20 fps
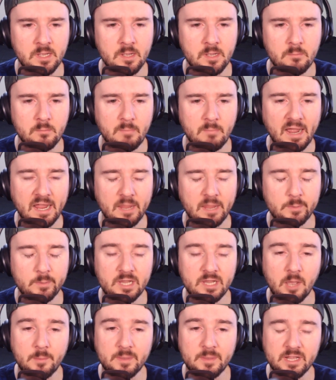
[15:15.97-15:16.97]
Miami
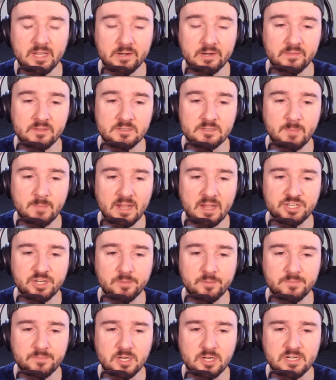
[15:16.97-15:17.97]
coming into this
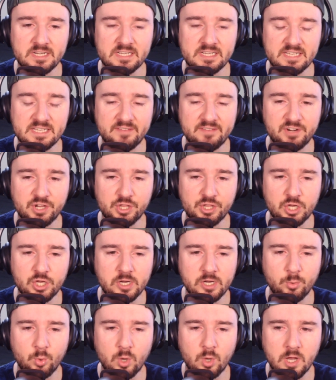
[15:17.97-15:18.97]
matchup 37 and
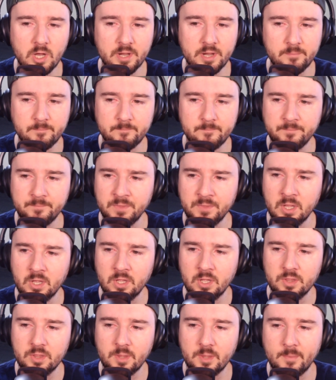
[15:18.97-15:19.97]
31.
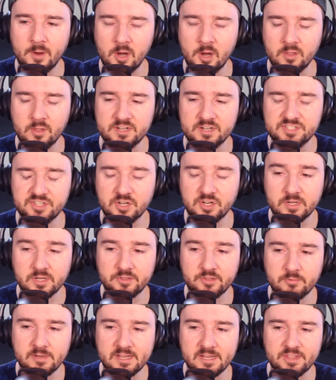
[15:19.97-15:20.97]
The Marlins
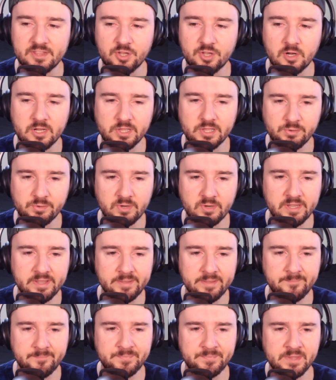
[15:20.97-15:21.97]
33 and
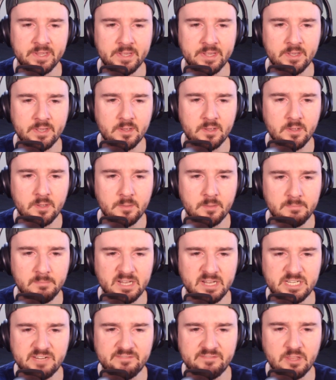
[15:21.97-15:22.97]
33.
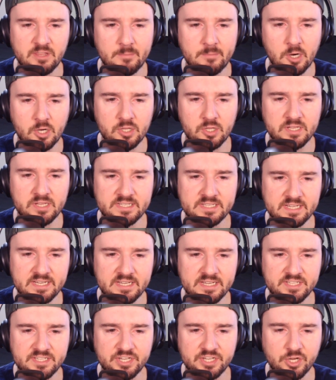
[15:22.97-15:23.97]
Pitching for the Marlins
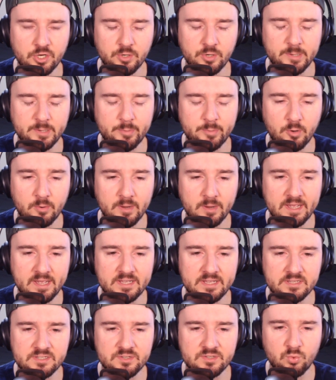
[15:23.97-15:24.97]
is Eury
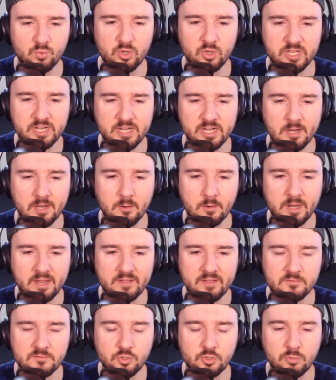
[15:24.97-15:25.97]
Perez with an ERA
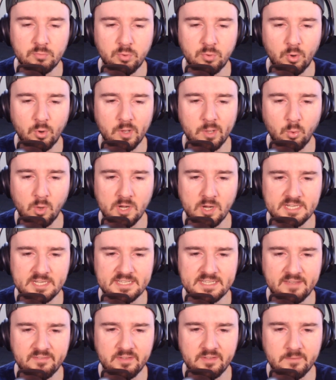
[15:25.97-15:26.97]
of
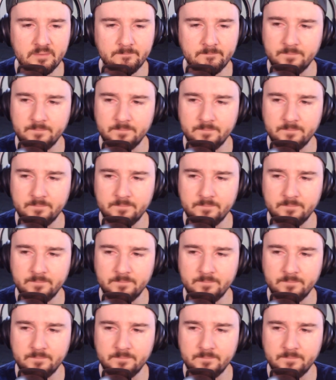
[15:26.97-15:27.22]
2.17.